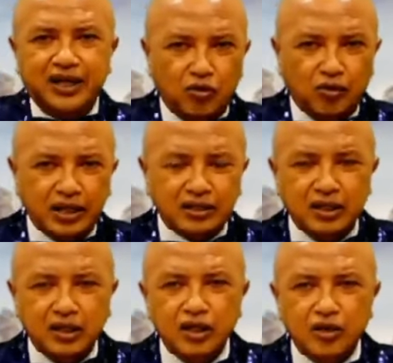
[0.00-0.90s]
and they
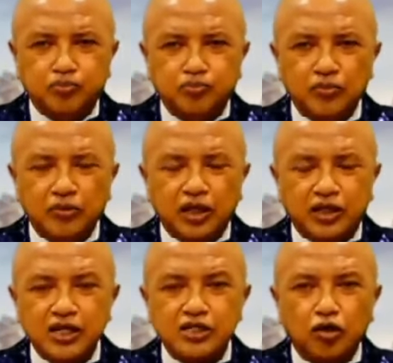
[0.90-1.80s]
accept
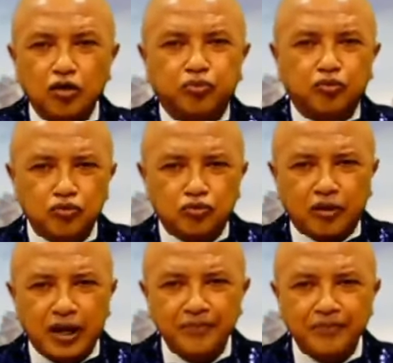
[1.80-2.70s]
the Sefer
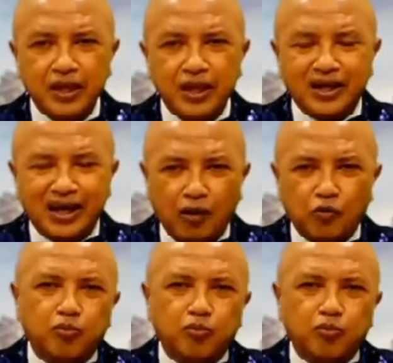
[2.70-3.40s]
Torah, the book of Torah,